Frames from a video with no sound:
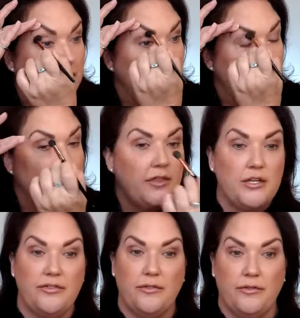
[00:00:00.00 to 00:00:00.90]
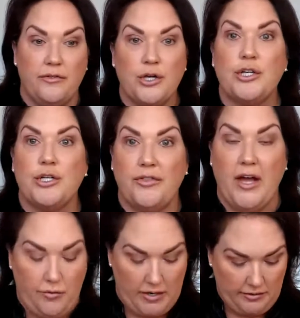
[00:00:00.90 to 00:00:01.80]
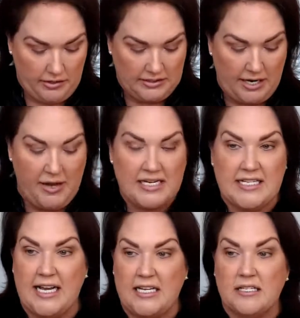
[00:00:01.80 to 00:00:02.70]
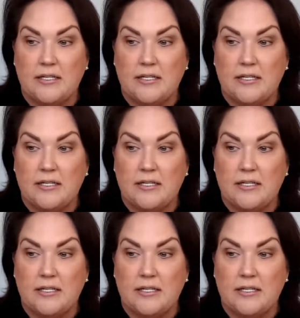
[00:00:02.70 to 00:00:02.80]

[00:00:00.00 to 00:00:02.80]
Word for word: And then you can do it that way. Does that make sense?